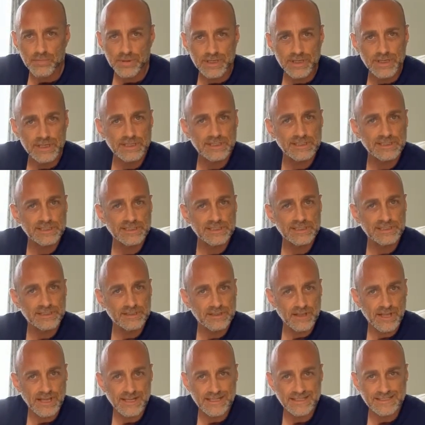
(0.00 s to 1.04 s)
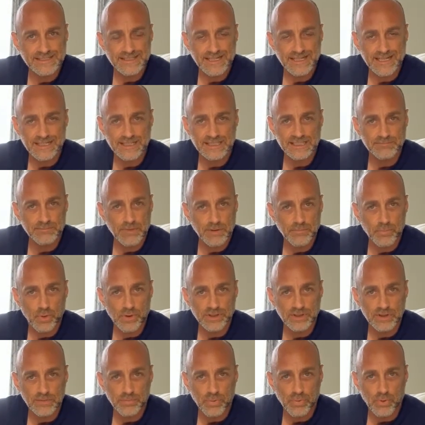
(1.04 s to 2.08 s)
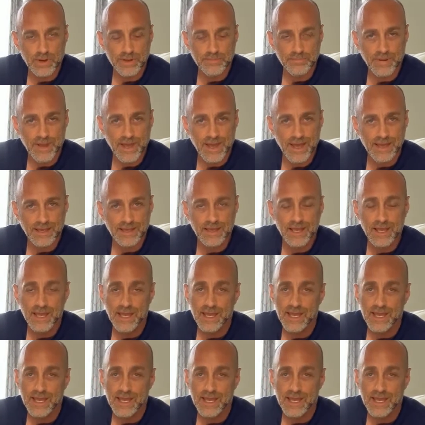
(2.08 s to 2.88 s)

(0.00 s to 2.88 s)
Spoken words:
because like I said, this is my point-to-point bag,